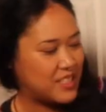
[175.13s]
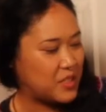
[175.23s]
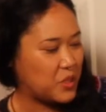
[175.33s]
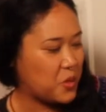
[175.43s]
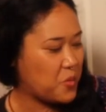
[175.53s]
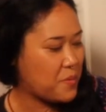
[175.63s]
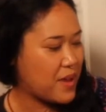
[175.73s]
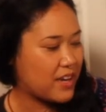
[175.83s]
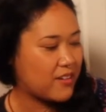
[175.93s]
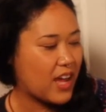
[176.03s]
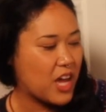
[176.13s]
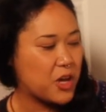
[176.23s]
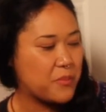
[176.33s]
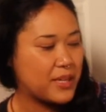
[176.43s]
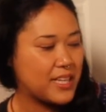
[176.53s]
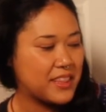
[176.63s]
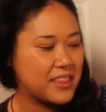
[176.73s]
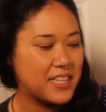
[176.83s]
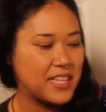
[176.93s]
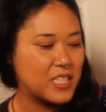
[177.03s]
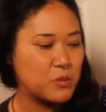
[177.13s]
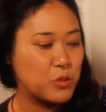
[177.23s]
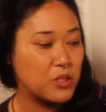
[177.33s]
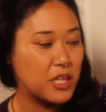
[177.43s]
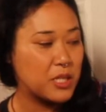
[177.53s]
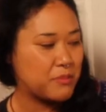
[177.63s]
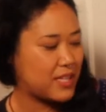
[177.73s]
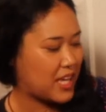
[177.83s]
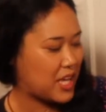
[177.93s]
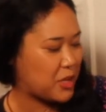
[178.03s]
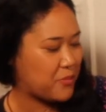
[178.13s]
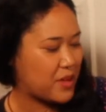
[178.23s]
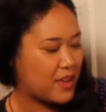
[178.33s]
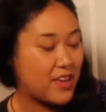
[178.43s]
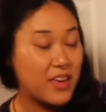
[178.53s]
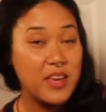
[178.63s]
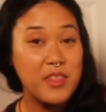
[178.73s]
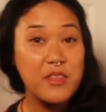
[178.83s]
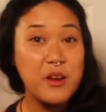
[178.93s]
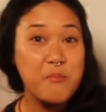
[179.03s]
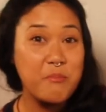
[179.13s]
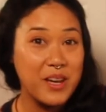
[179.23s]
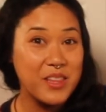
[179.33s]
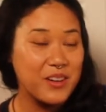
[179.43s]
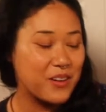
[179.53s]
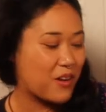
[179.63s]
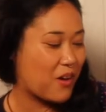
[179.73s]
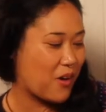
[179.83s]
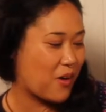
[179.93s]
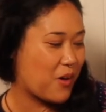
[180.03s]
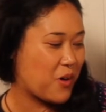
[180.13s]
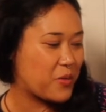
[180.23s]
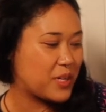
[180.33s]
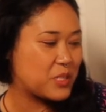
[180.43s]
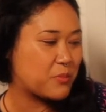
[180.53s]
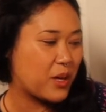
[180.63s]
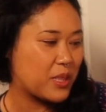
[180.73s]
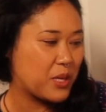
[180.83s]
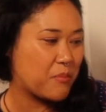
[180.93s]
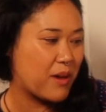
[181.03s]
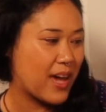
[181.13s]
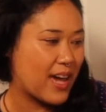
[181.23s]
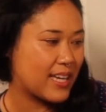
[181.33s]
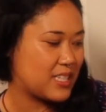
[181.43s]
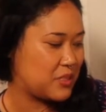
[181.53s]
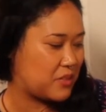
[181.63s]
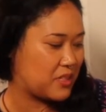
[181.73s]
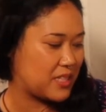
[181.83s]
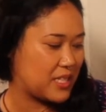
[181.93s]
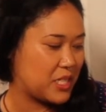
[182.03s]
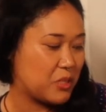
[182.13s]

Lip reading: No matter how many things Miu Lan became, their mother always brought them back into the little